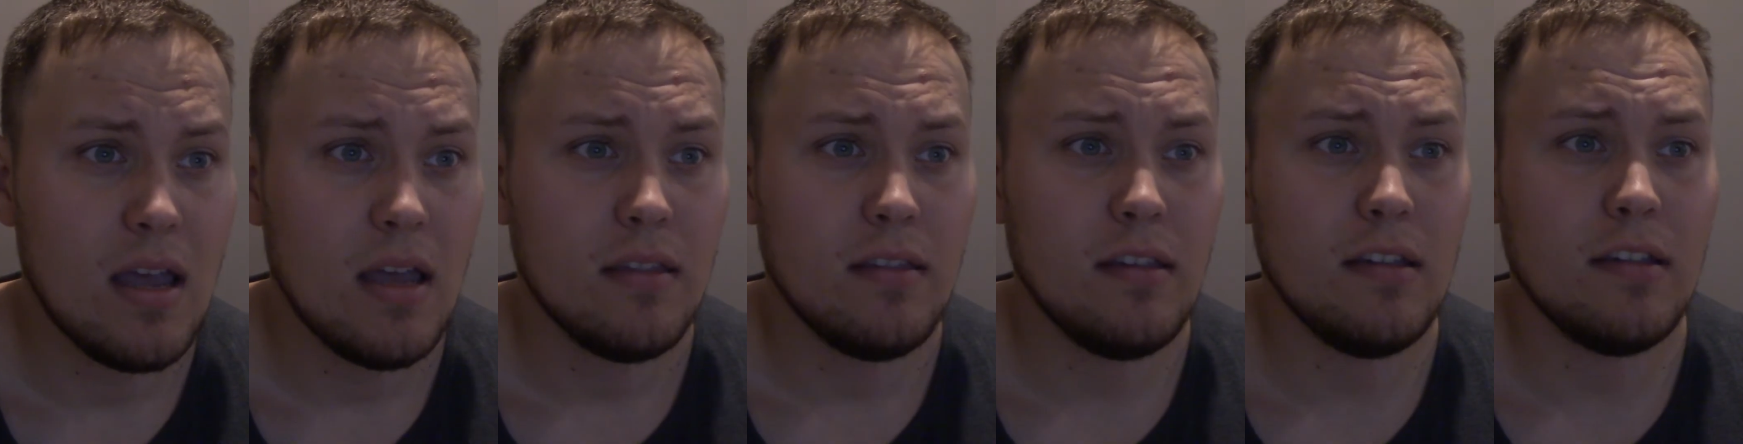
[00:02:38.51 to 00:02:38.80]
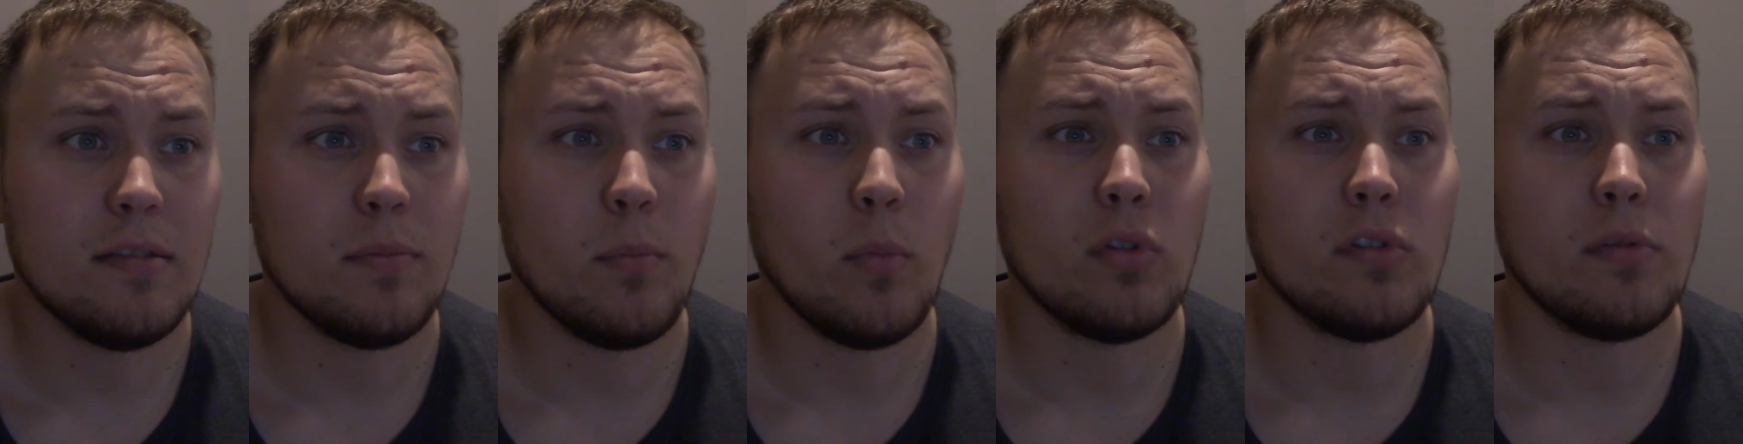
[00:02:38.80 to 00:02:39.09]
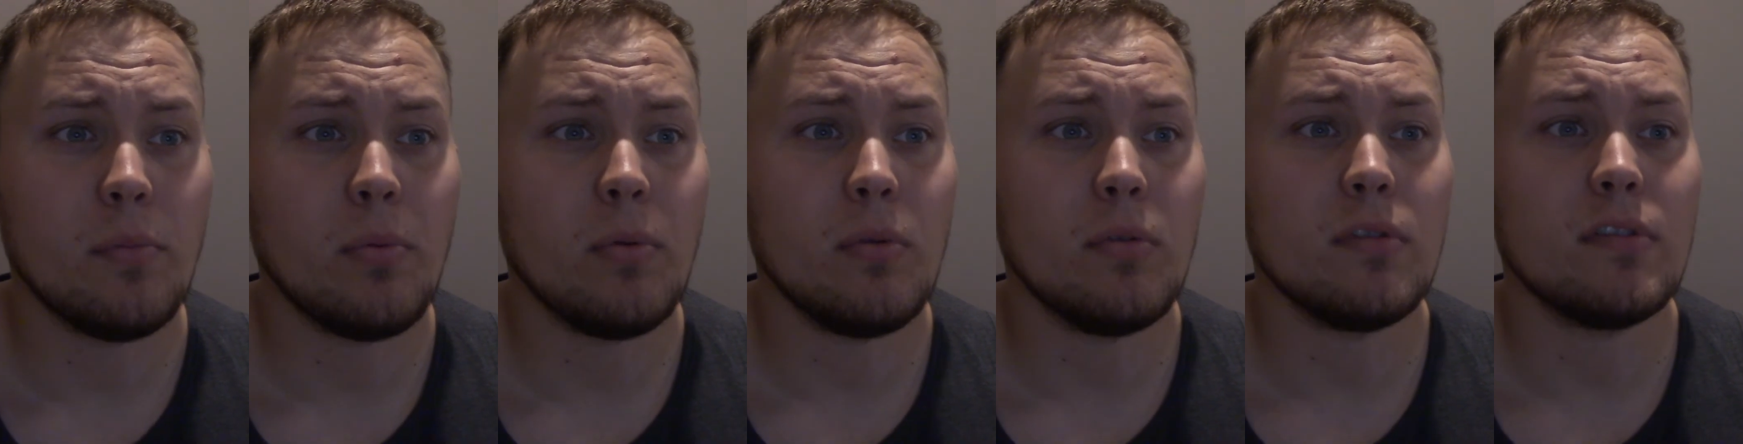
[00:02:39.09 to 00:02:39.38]
these
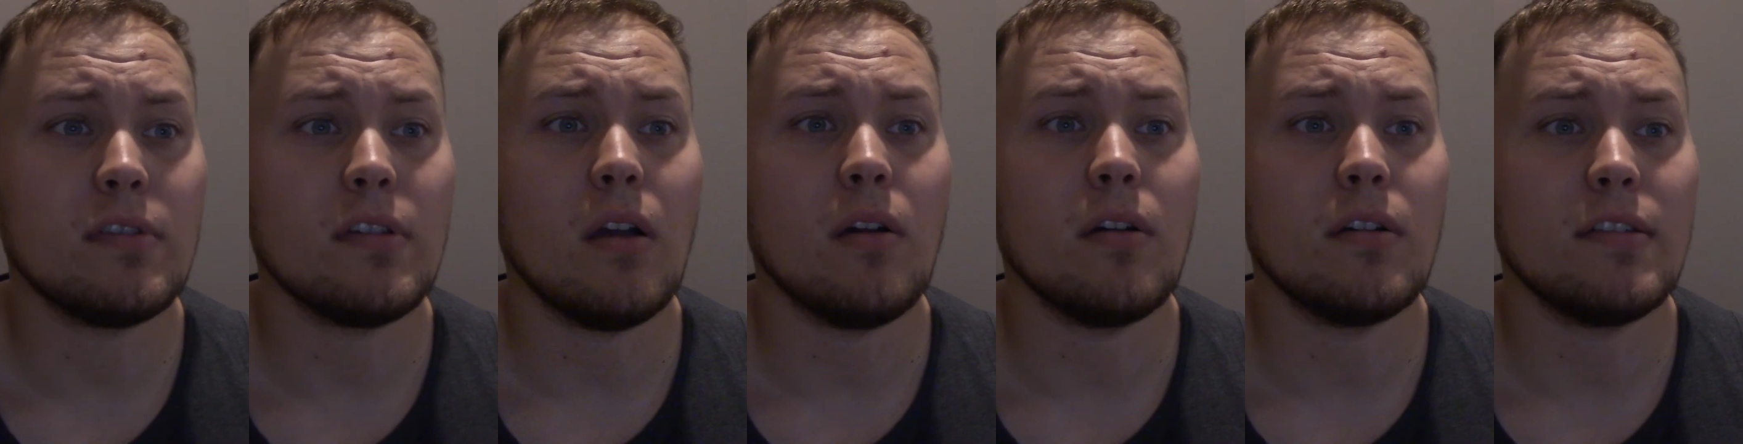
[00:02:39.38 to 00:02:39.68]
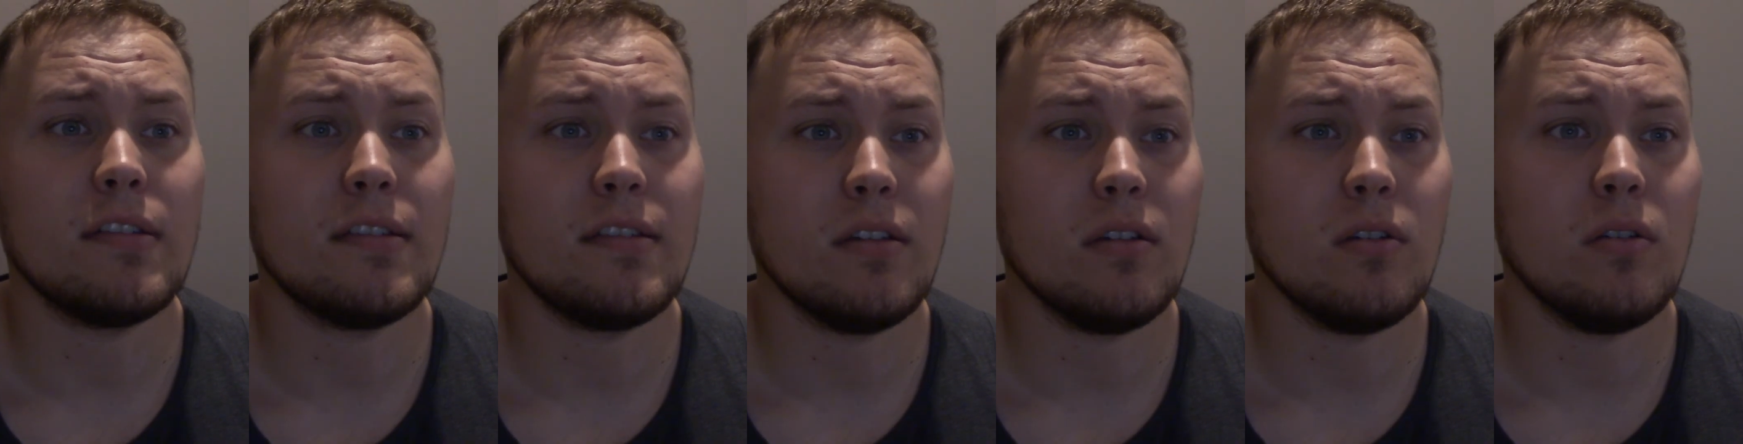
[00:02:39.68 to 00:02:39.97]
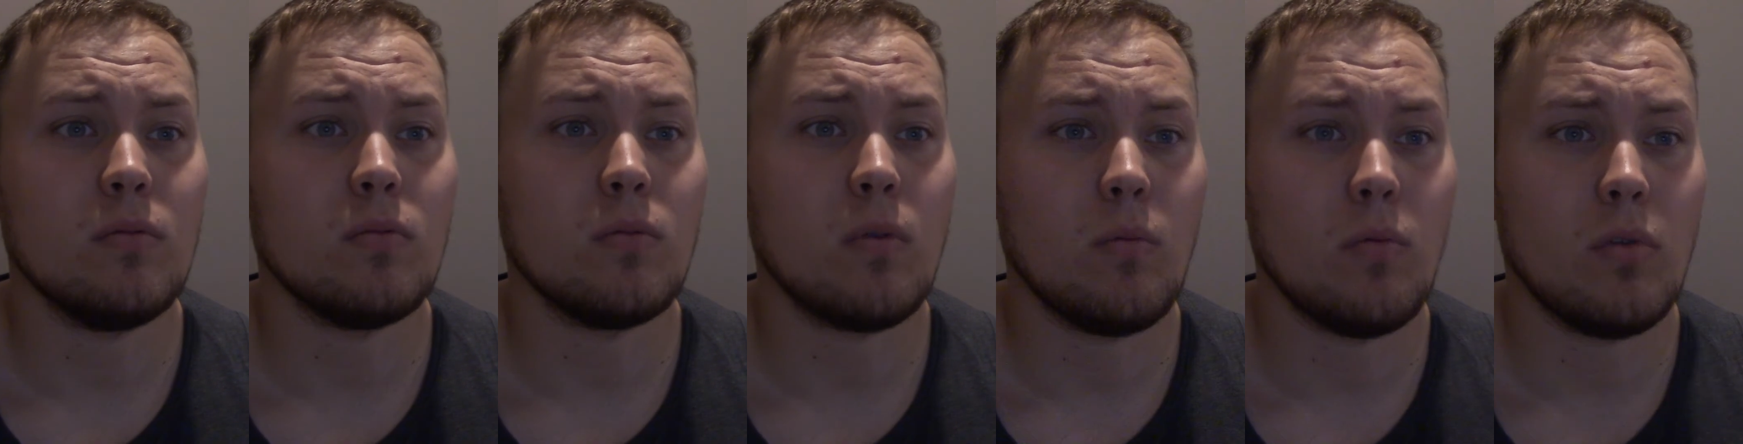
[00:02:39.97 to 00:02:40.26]
multiples are
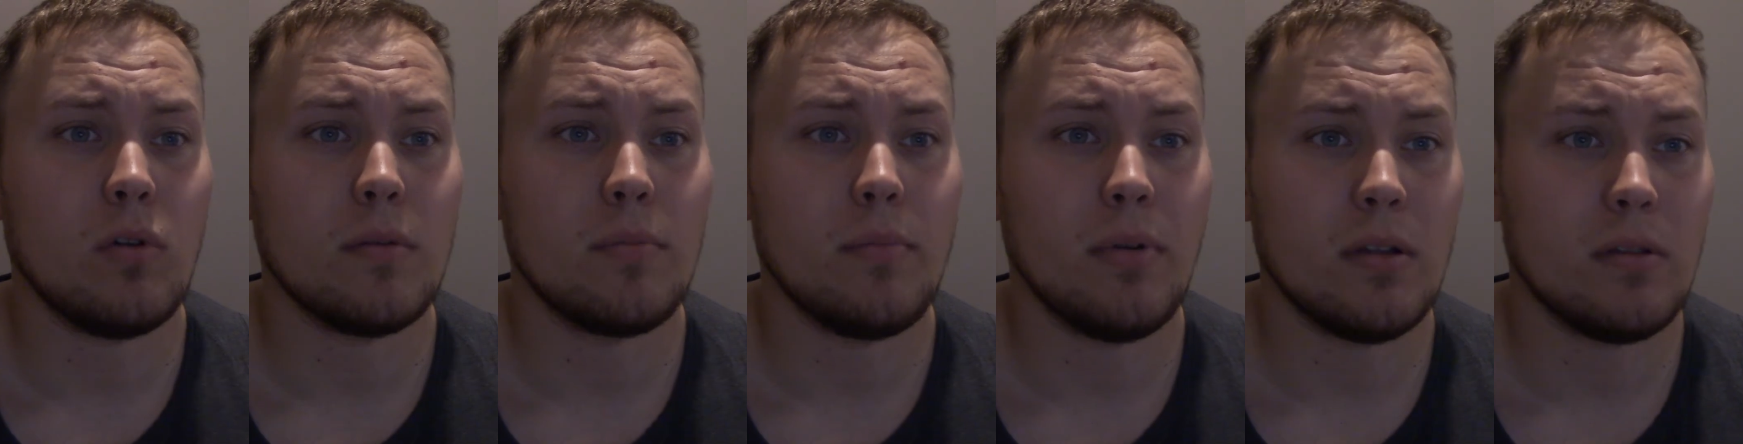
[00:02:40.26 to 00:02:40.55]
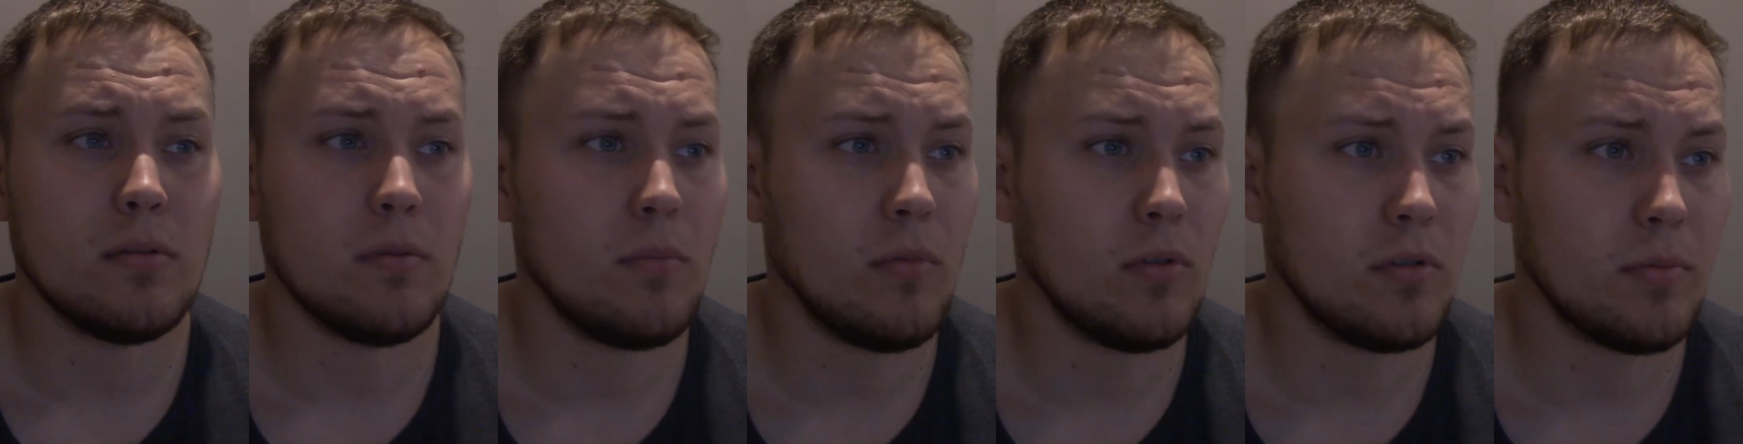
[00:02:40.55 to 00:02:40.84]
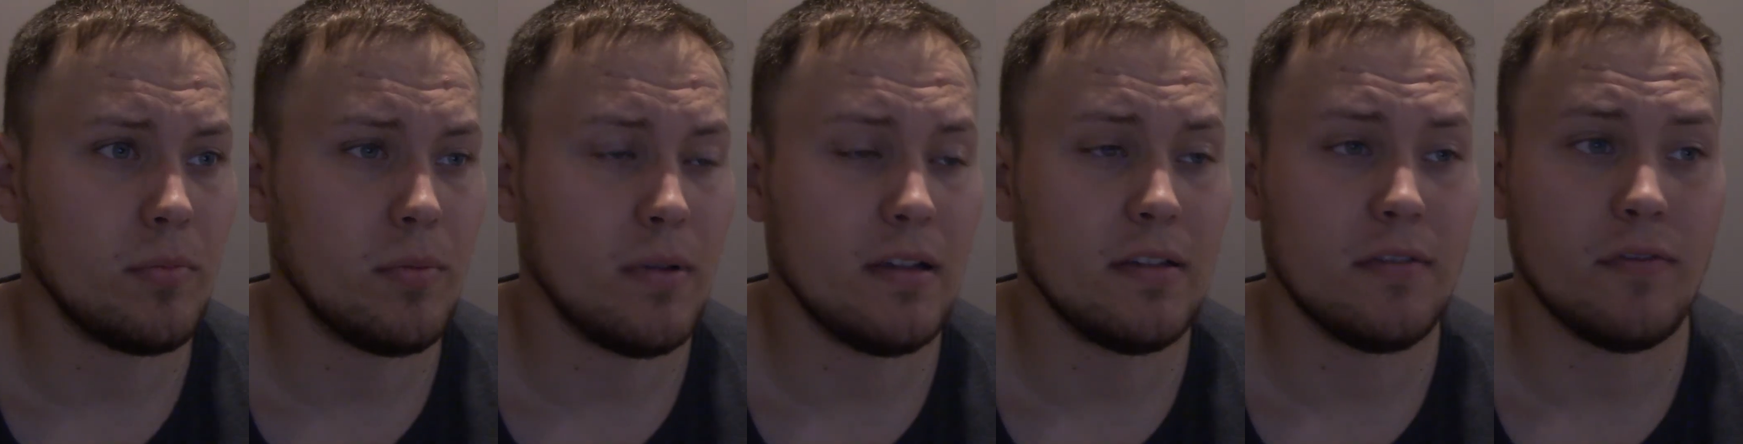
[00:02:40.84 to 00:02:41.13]
still reward bundle
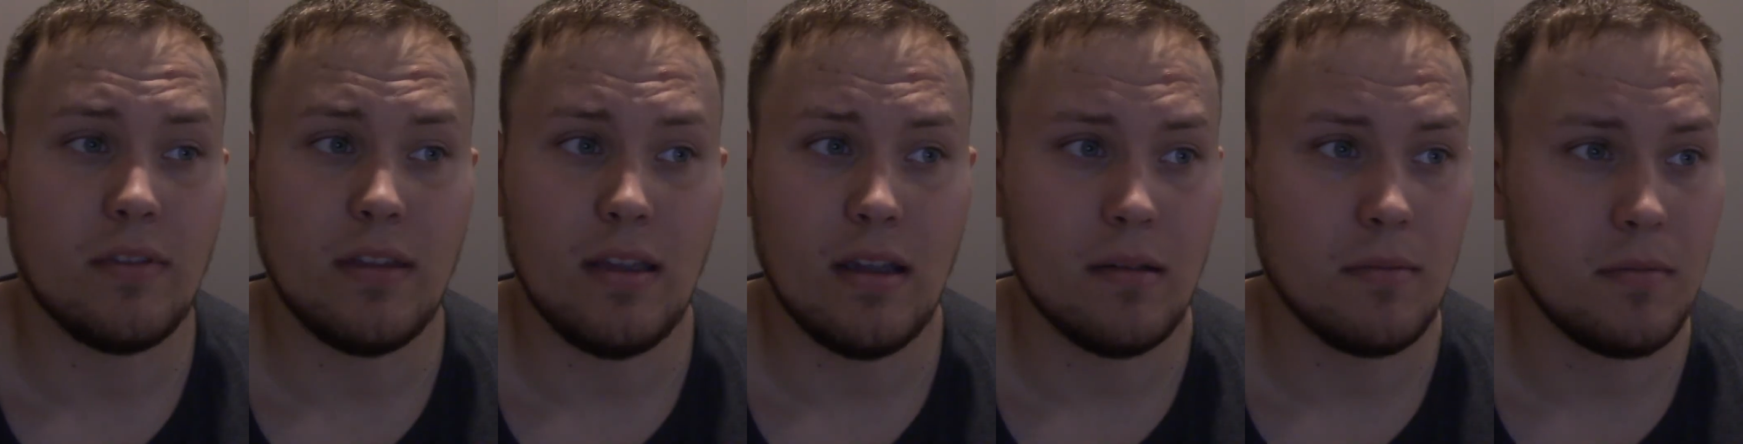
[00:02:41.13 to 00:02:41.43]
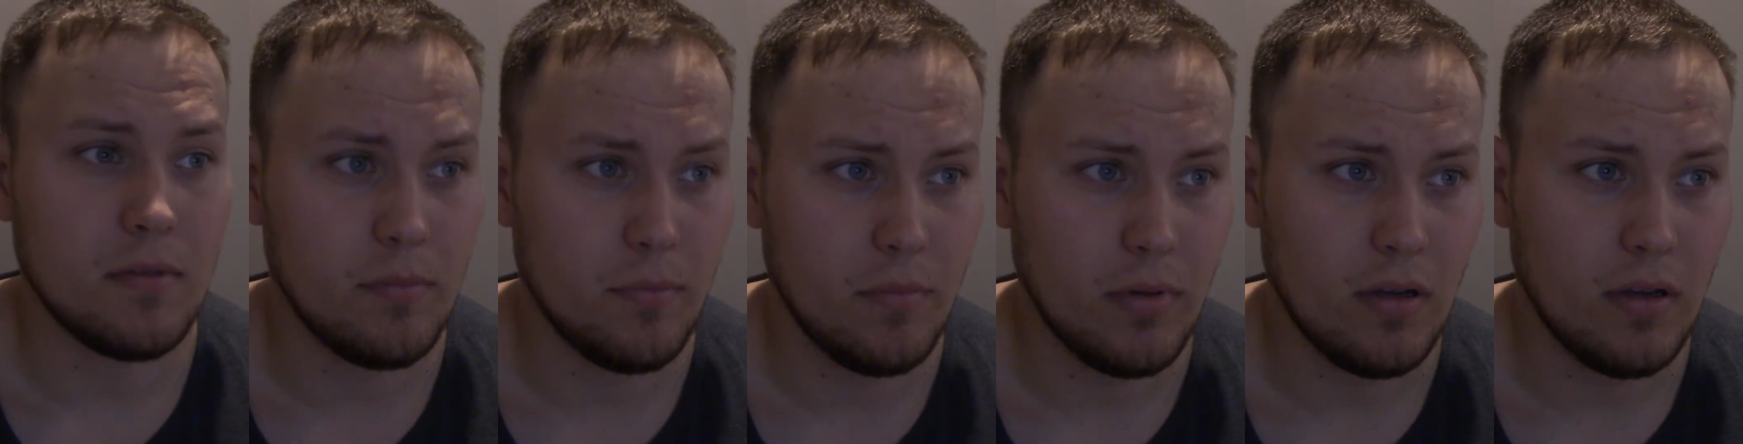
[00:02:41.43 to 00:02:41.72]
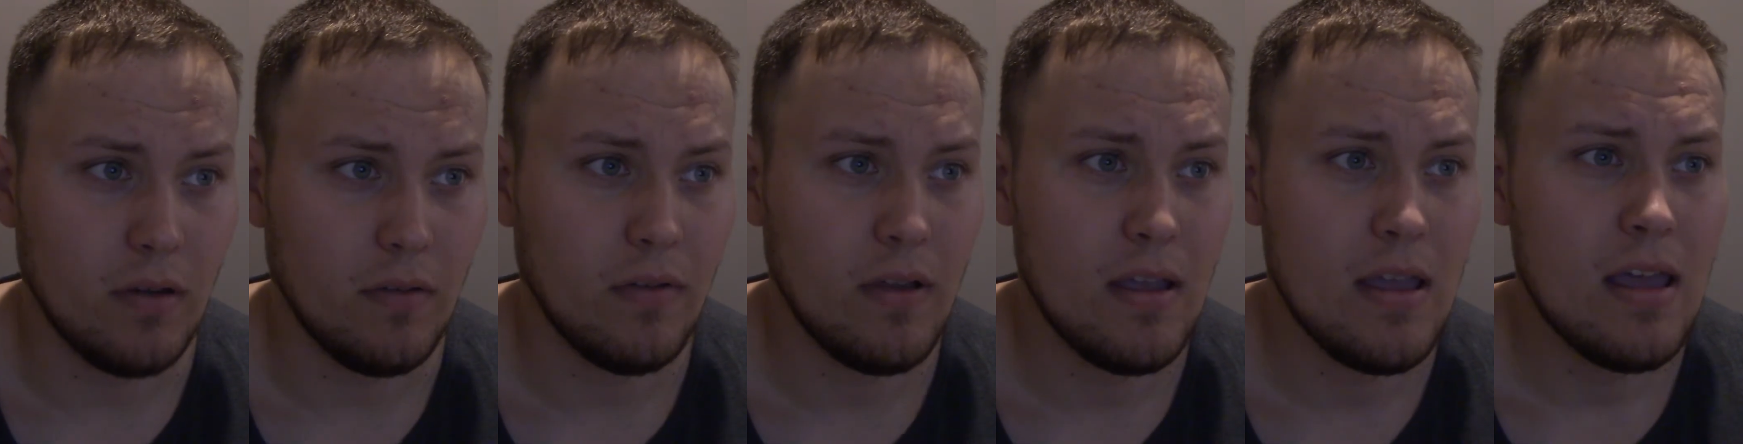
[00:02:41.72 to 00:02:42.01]
multipliers for the items
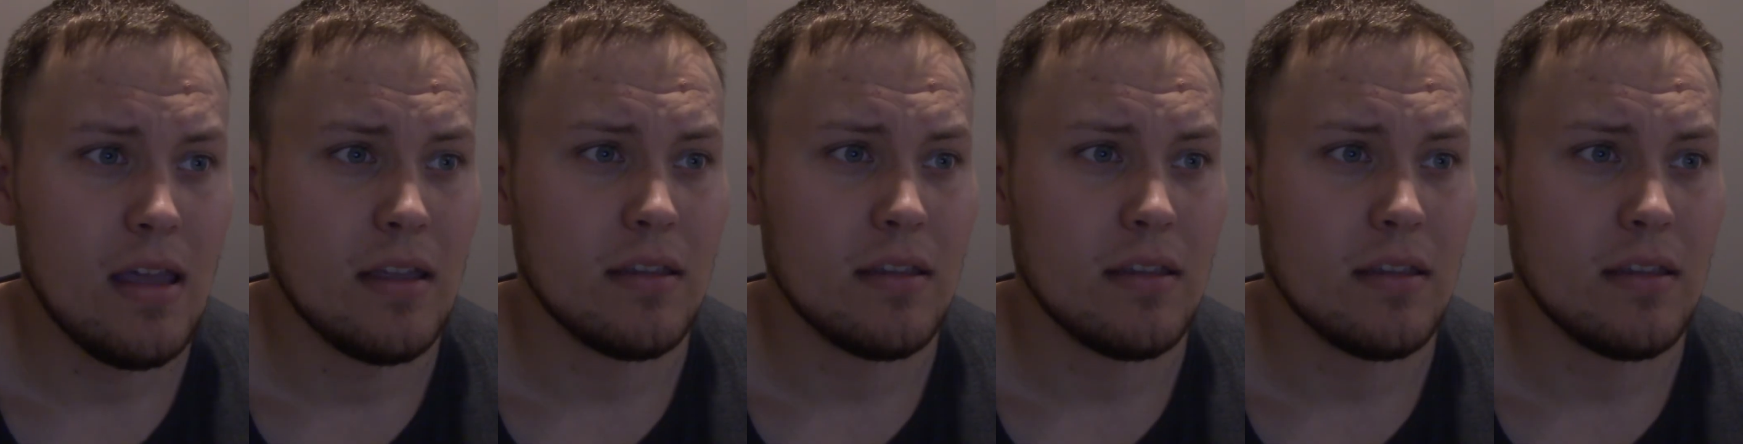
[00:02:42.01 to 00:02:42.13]
above.